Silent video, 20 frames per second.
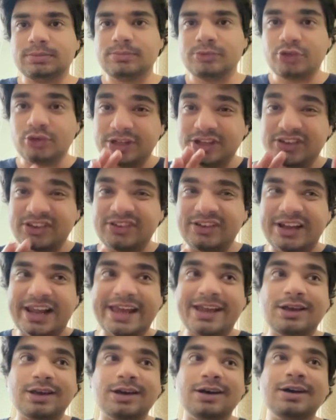So this is
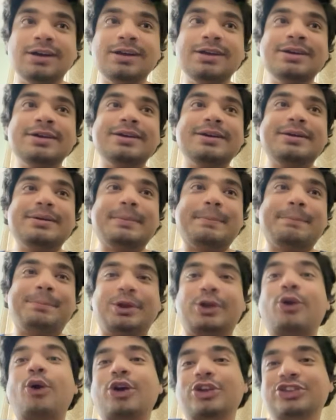like a
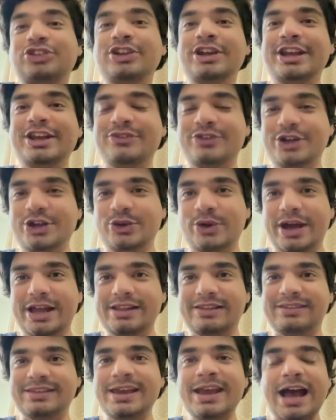precautionary video,
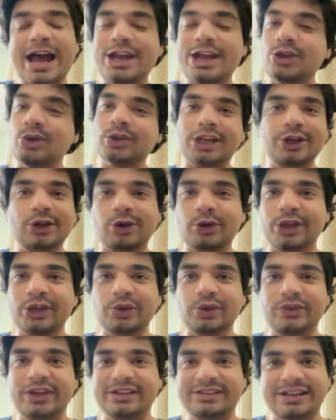I'll say. I know that you're going
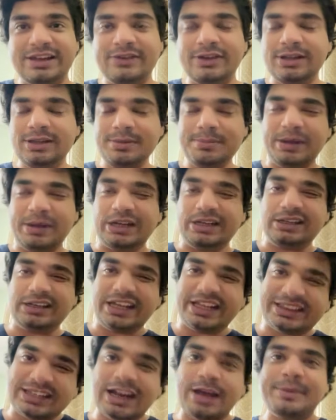to waste 11th, but
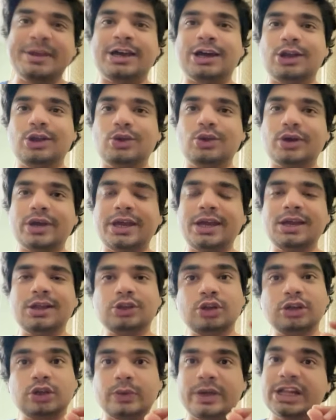itna bhi kar loge,
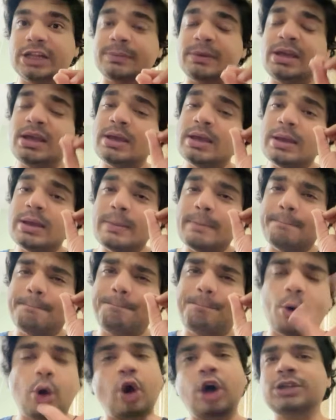to 12th mein
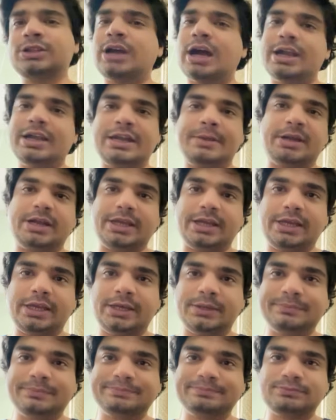bahut gaand nahi
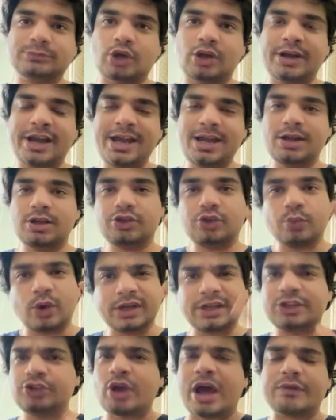phatengi. Alright, so
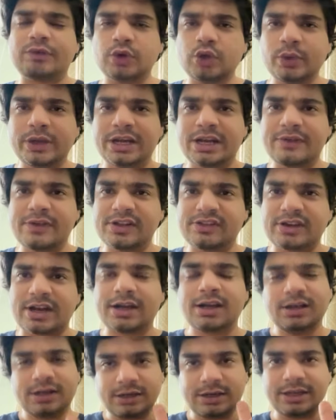what you have to do in 11th
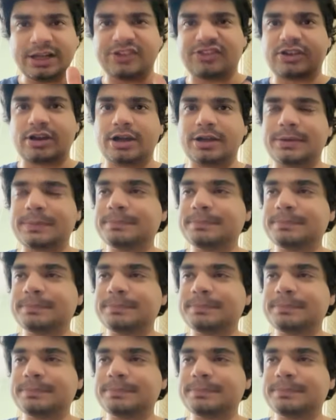standard? Let's start.